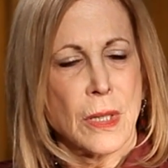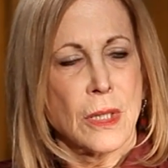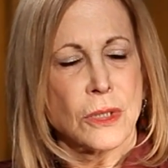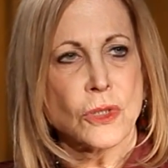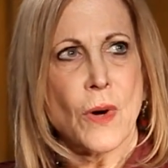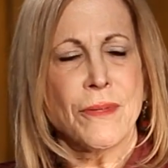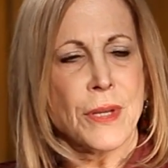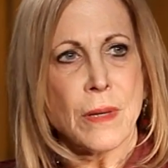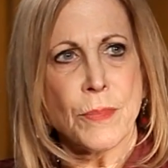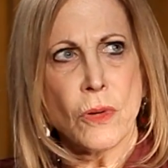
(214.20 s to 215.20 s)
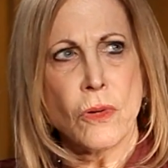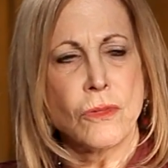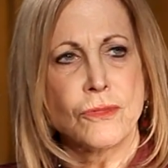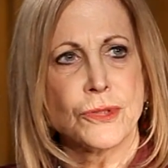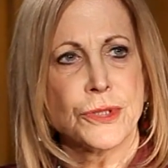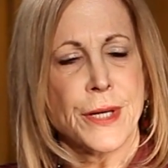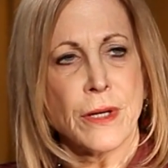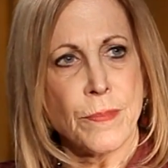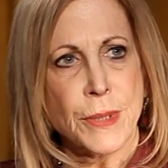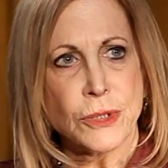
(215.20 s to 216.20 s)
So I think it behooves
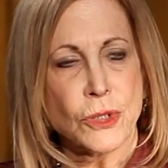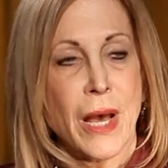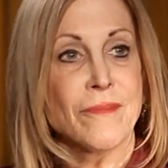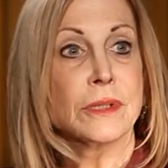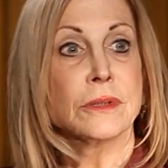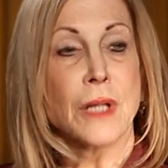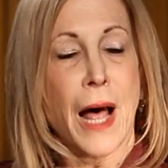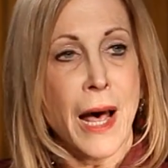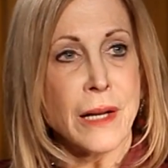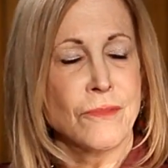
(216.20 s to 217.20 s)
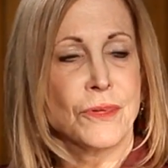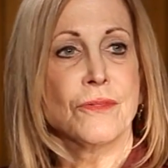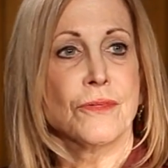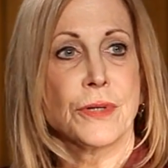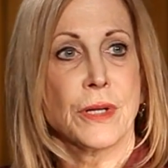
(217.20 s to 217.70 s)
therapists to have a lot of different